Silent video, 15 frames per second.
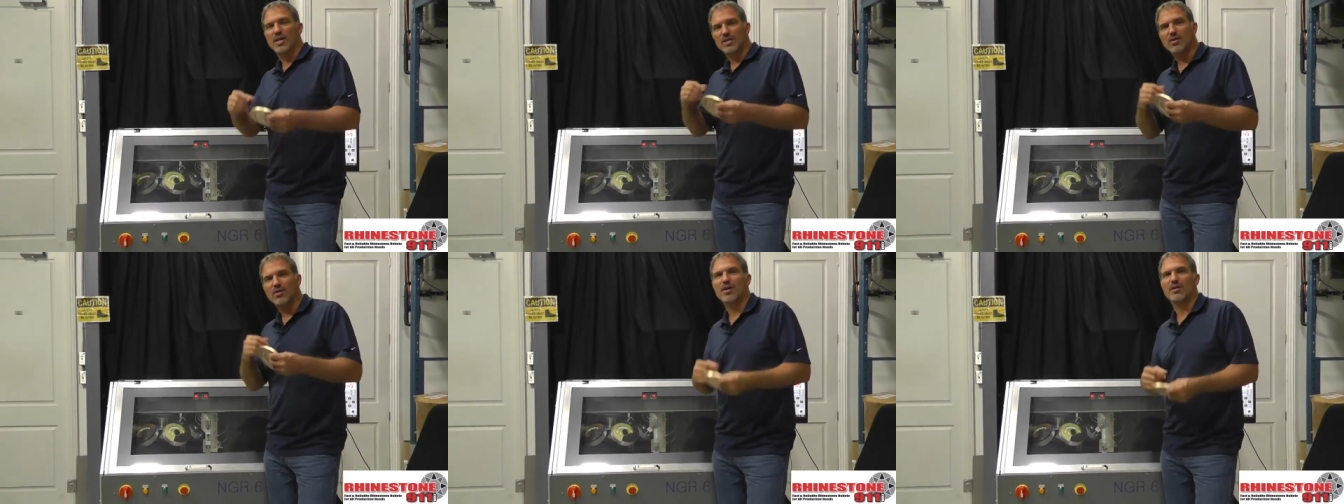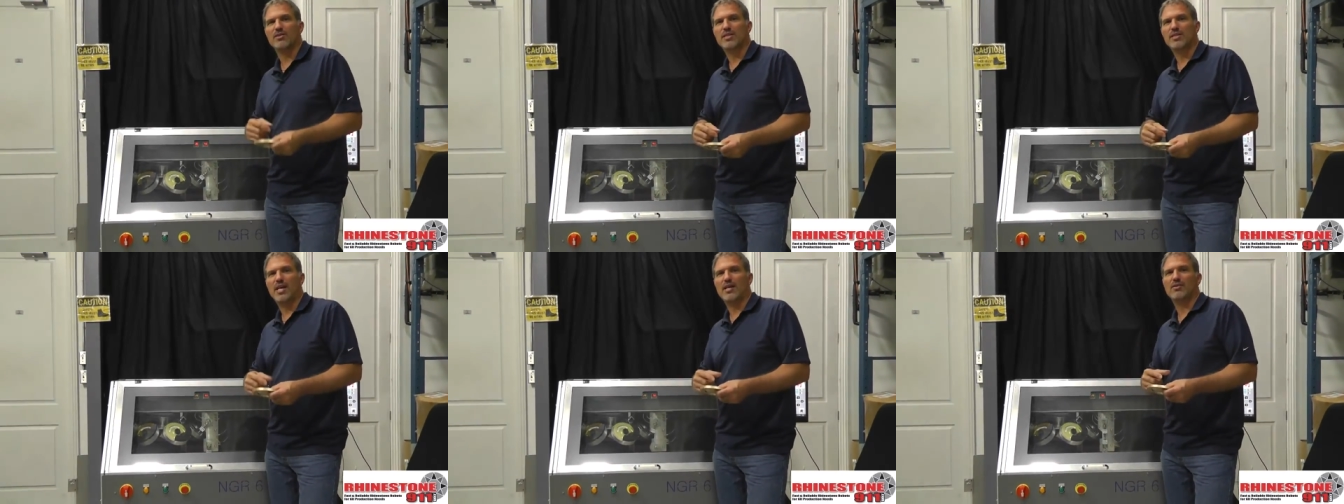to our
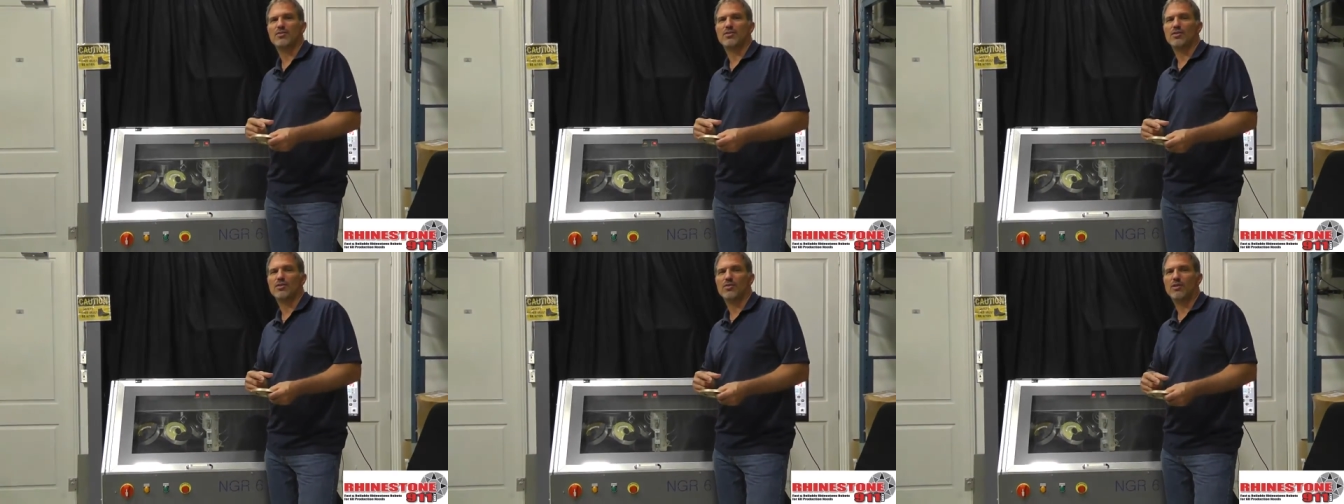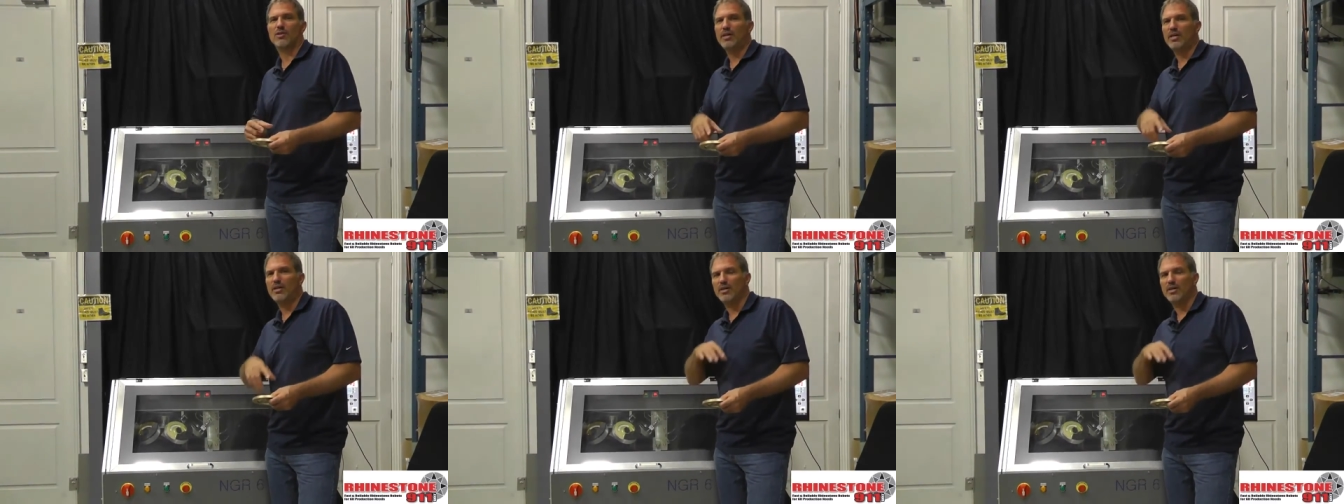standards in North
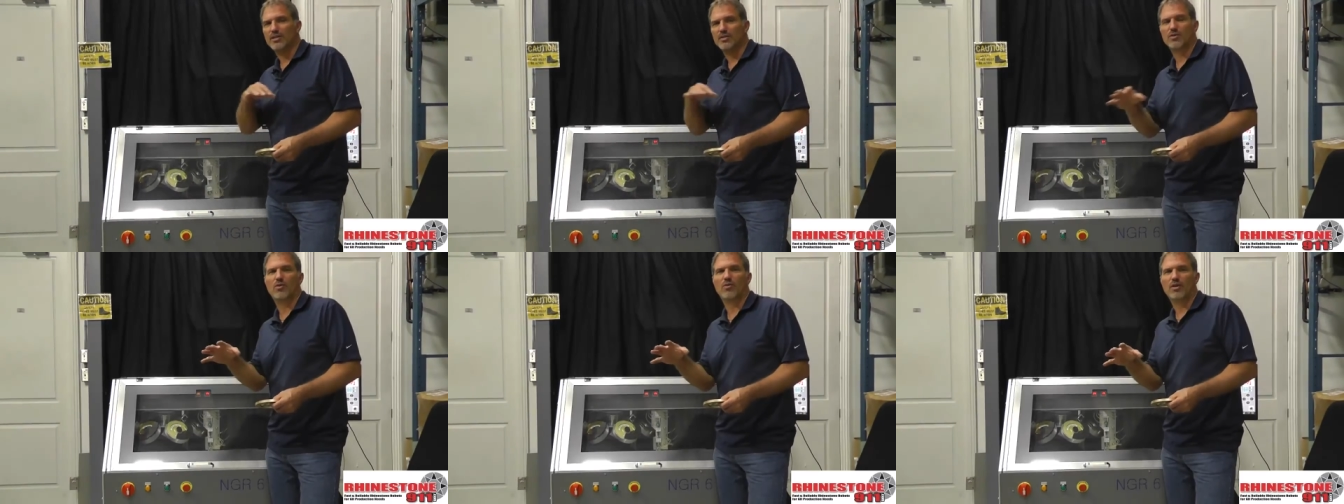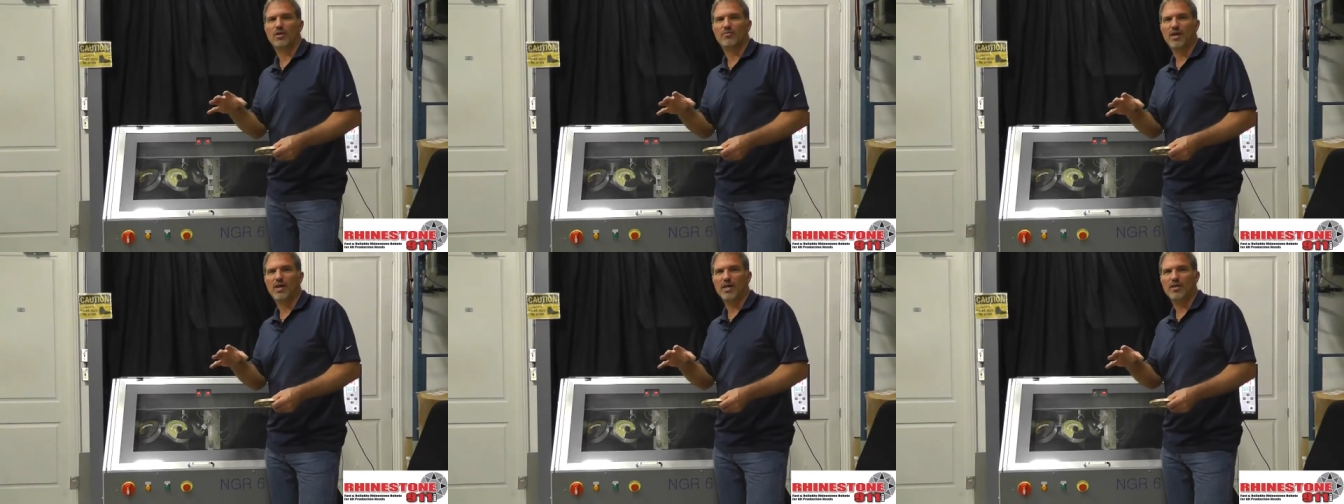America. It's totally
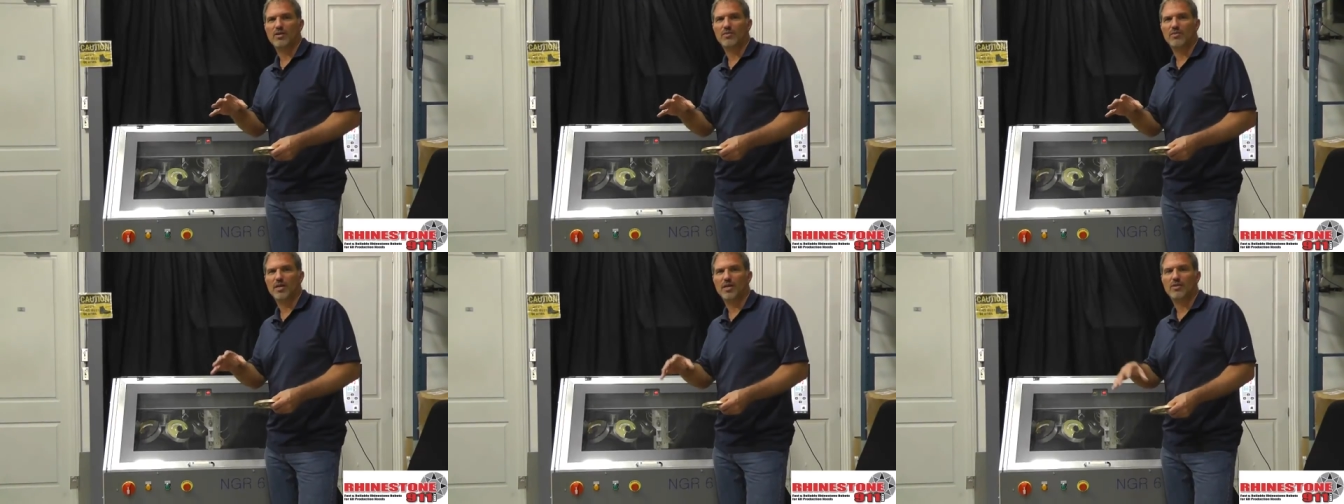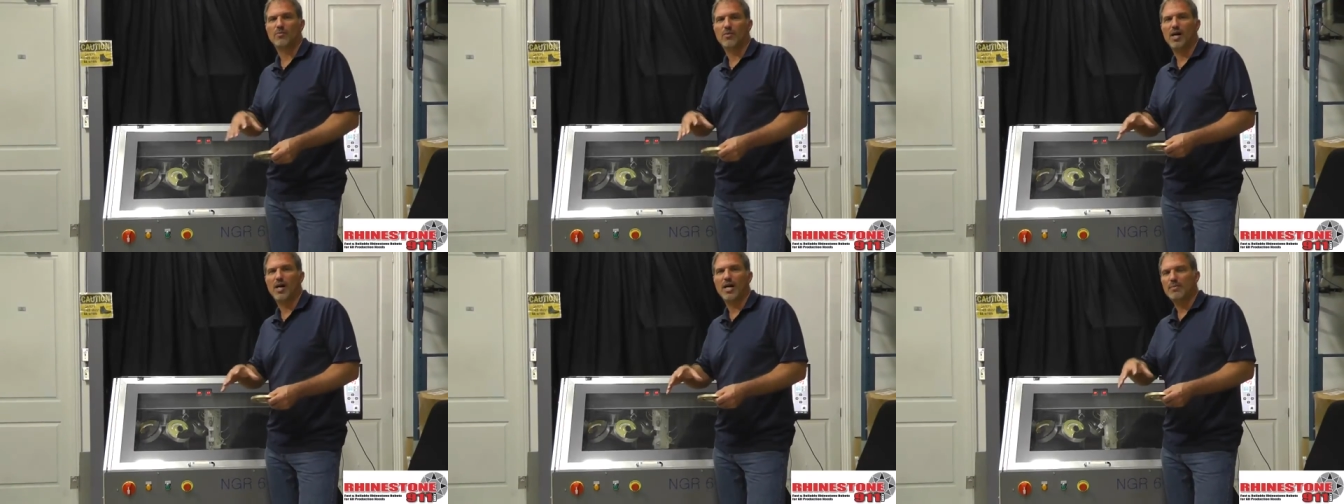fine over there.
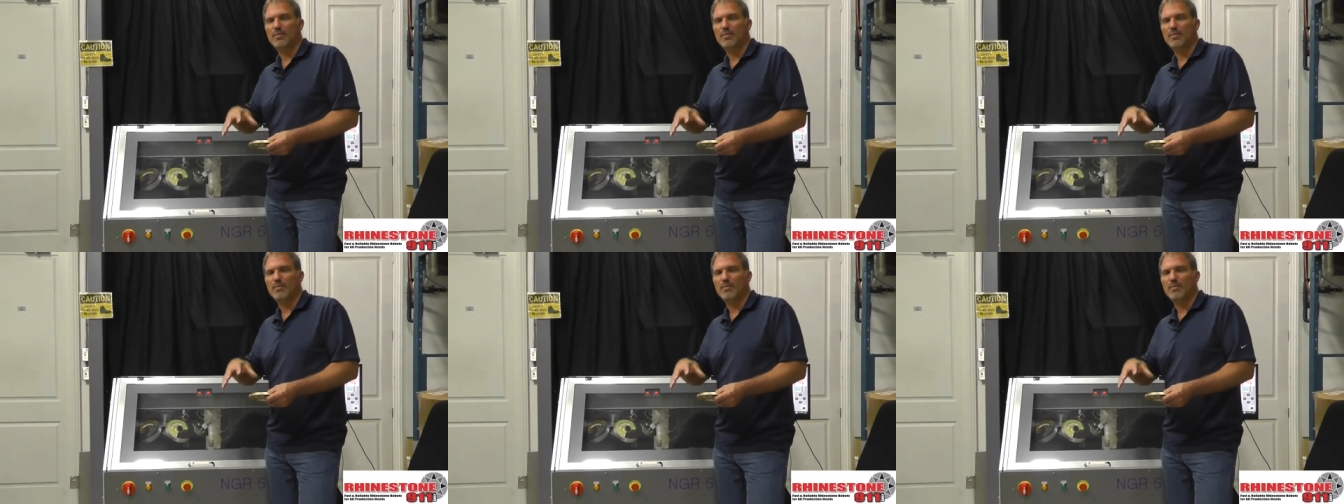Why?